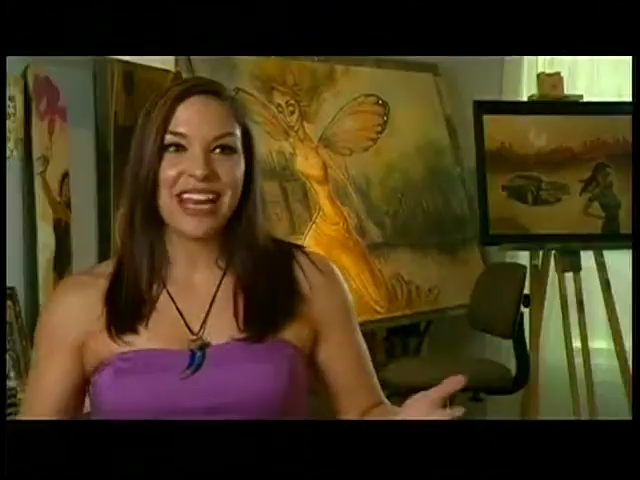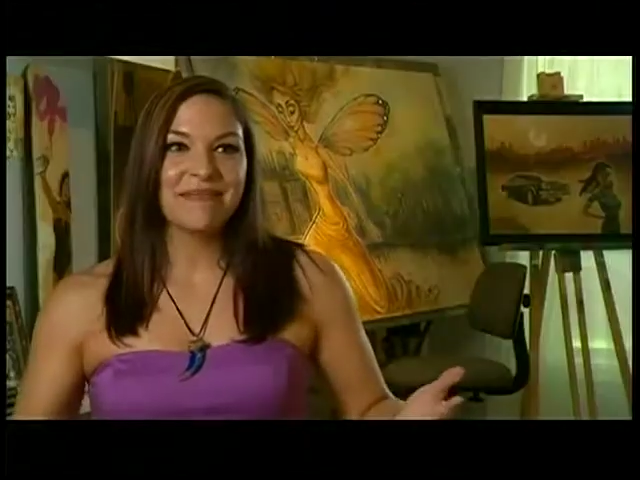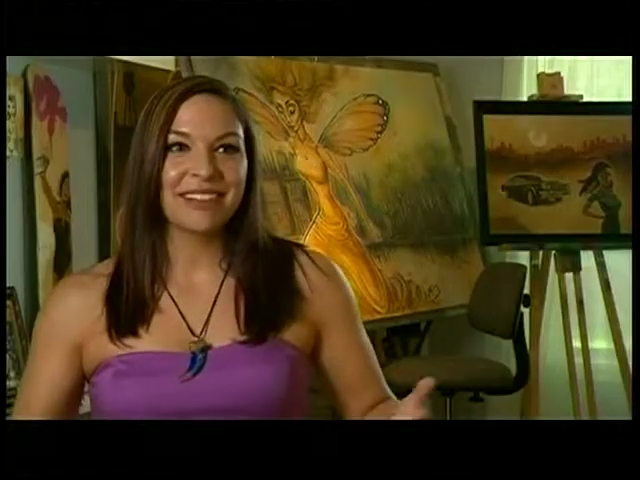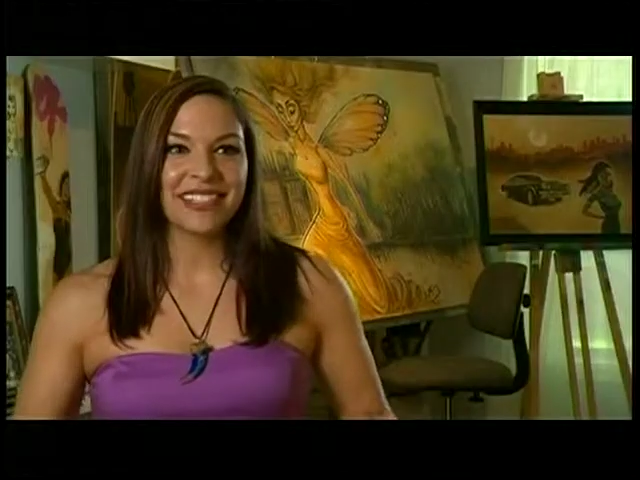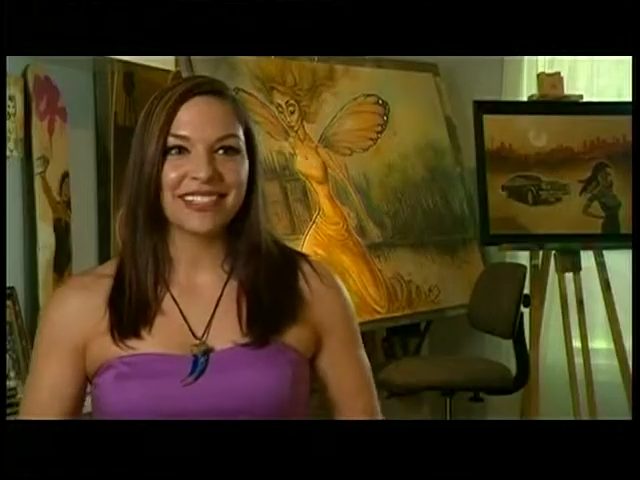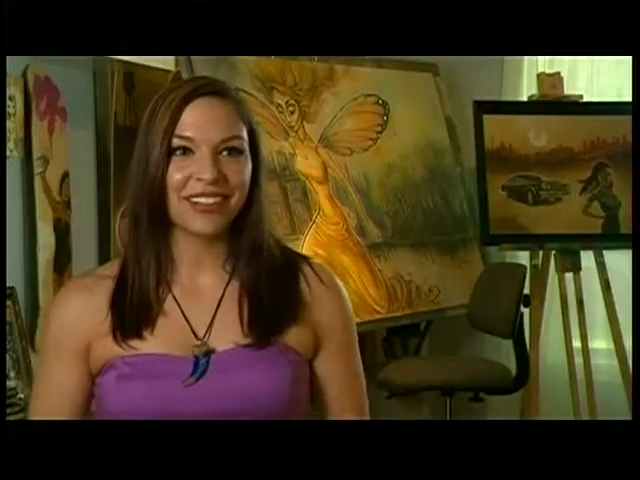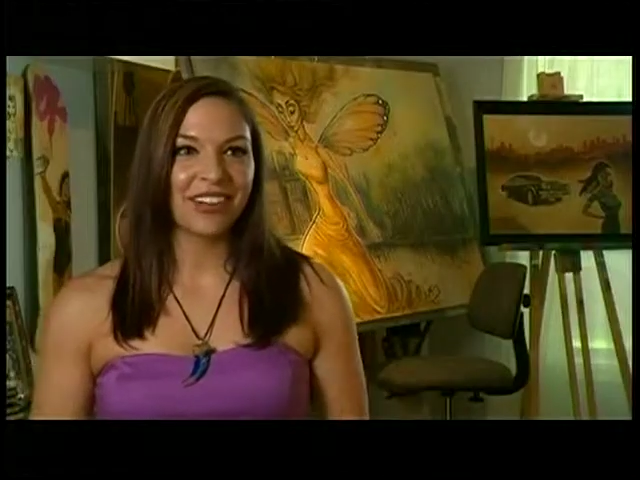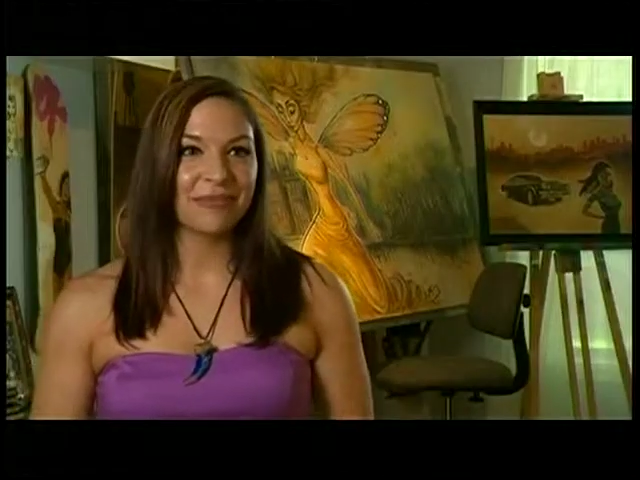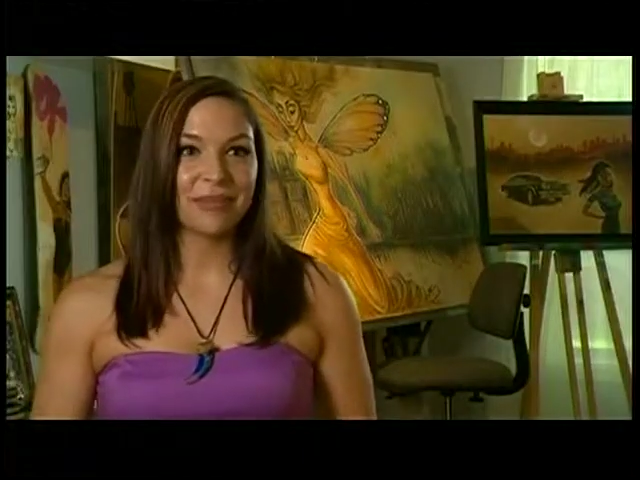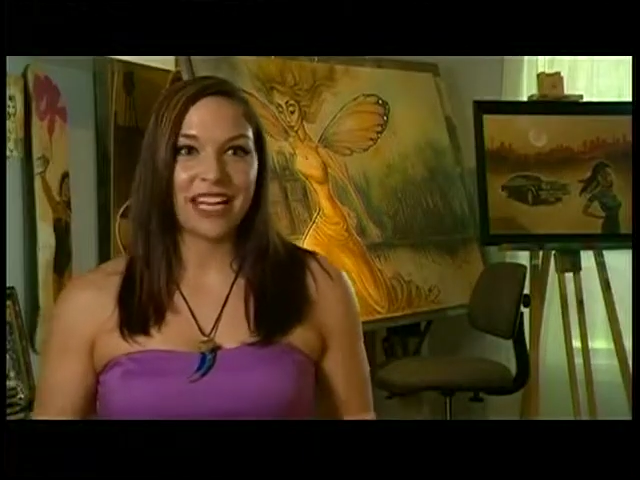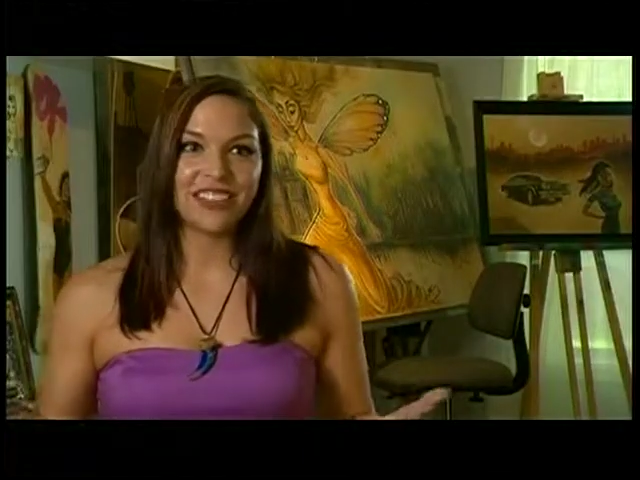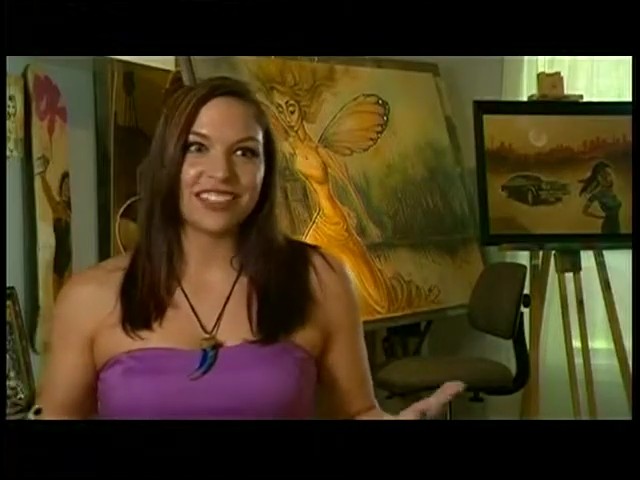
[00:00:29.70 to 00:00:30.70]
you name it,
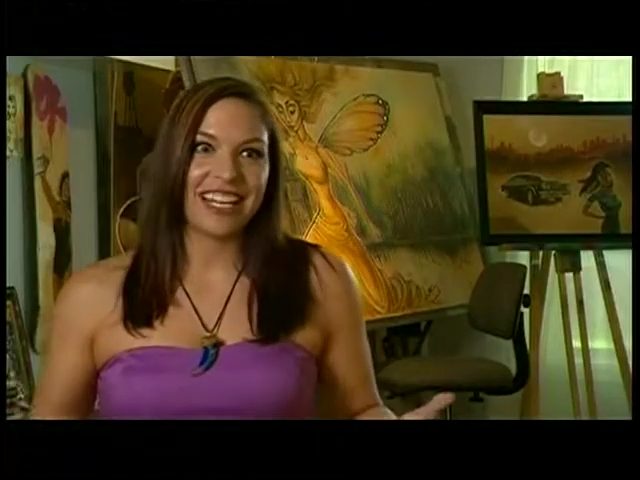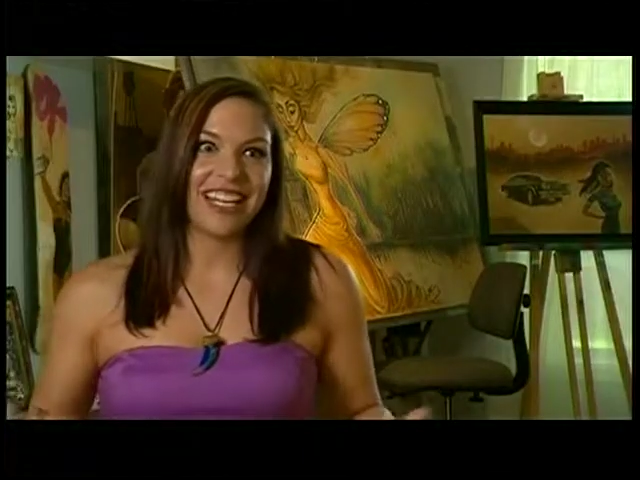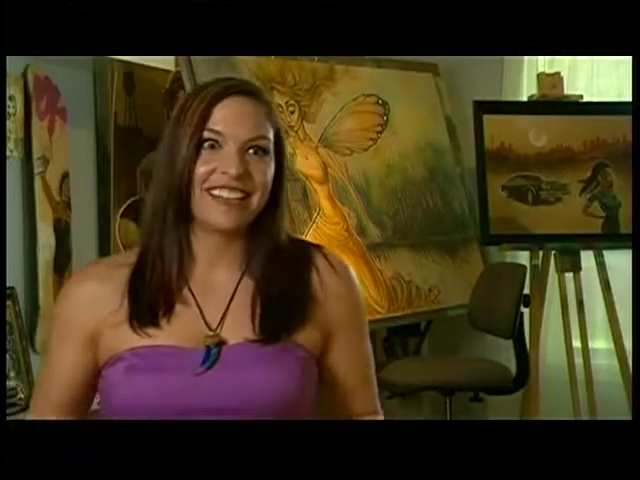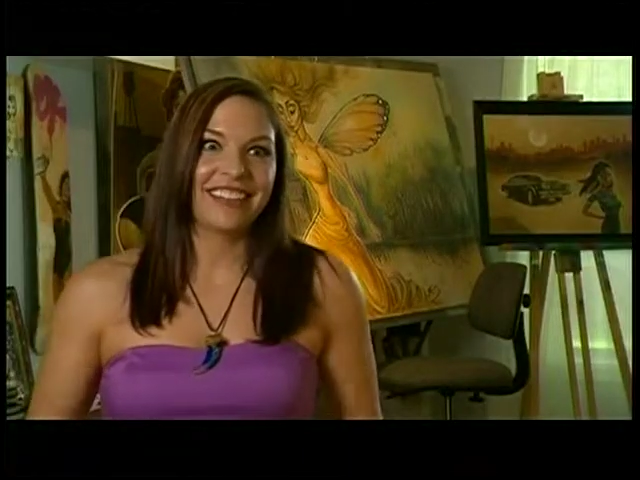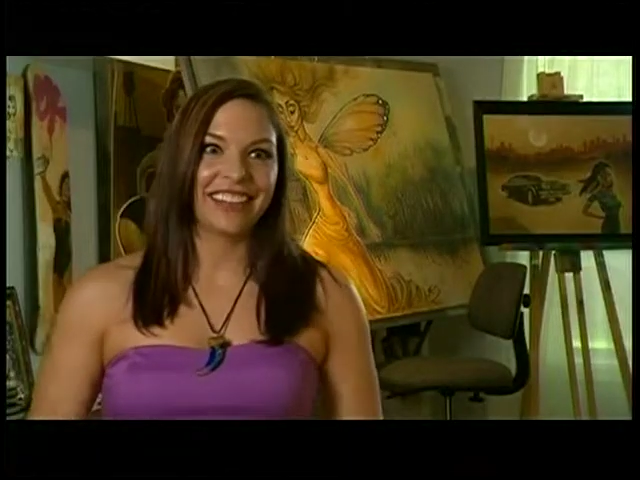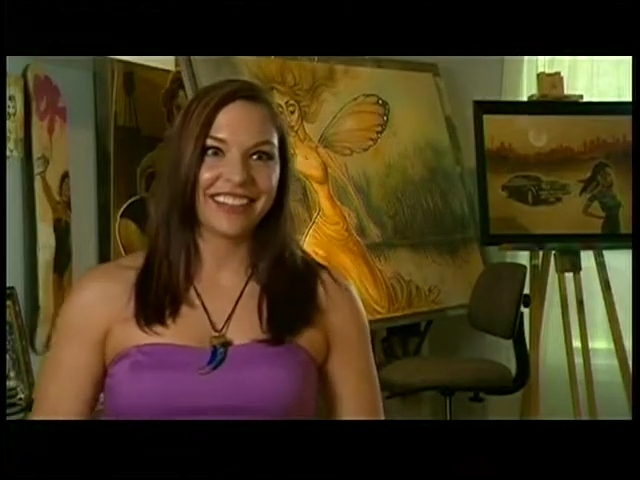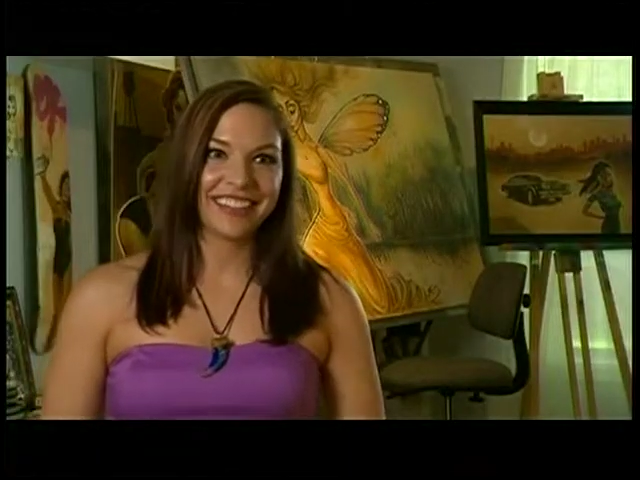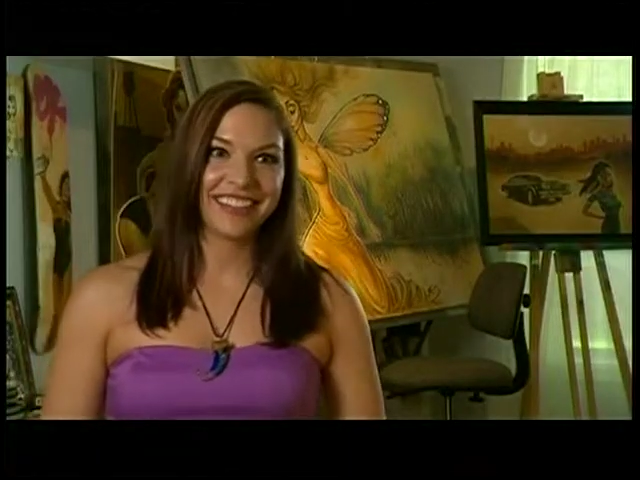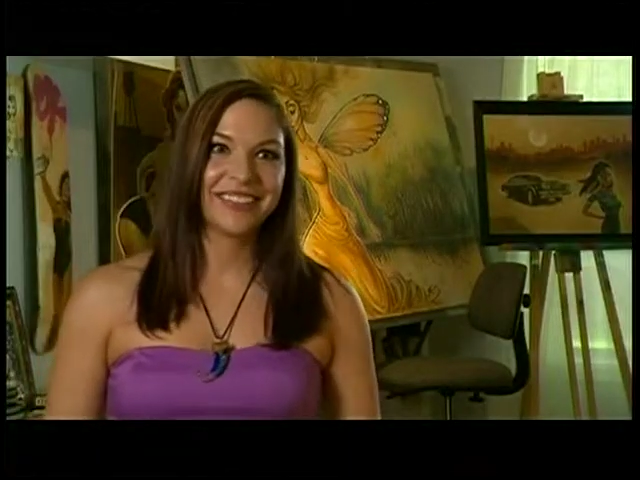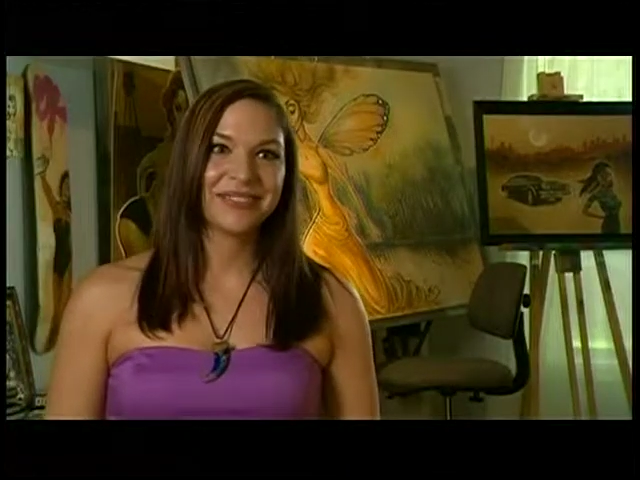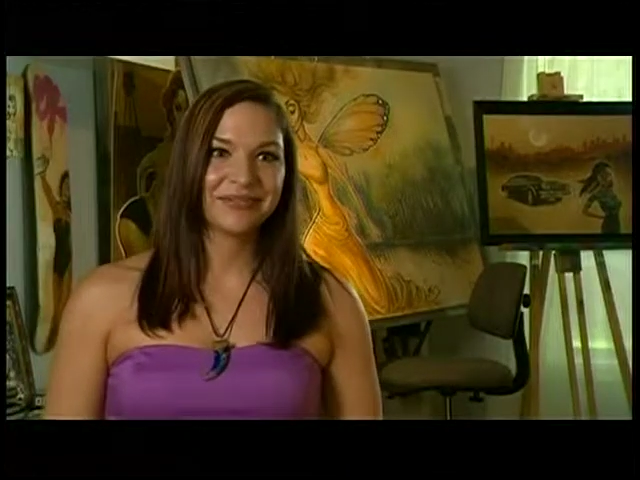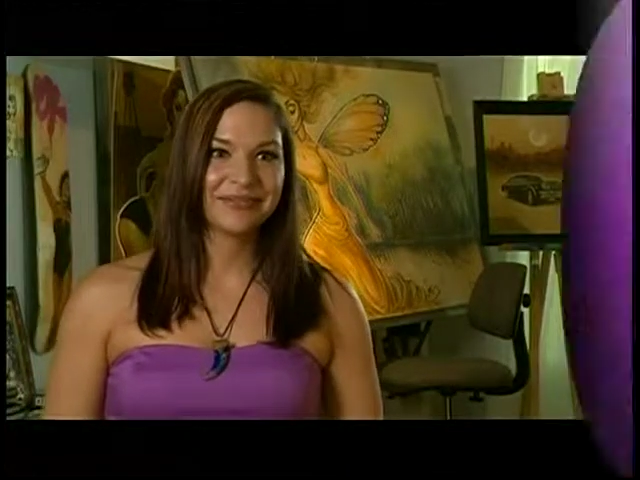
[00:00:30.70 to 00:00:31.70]
I'll paint on anything.